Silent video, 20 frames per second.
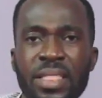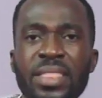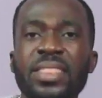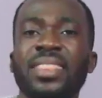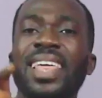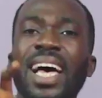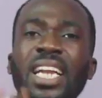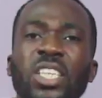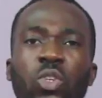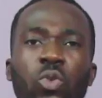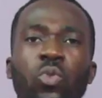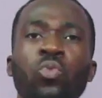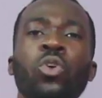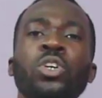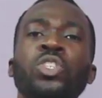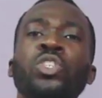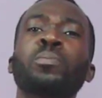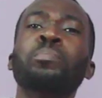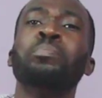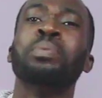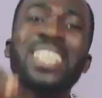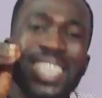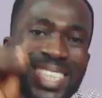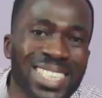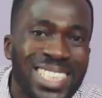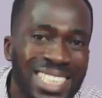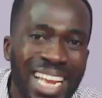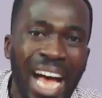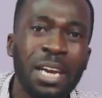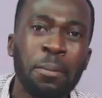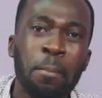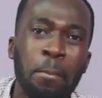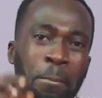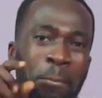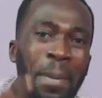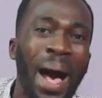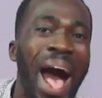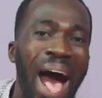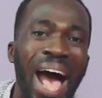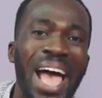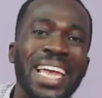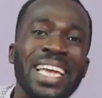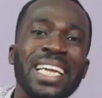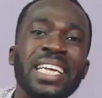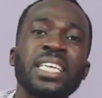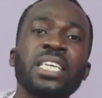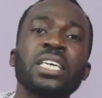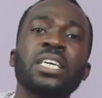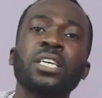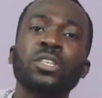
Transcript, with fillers: that was being done by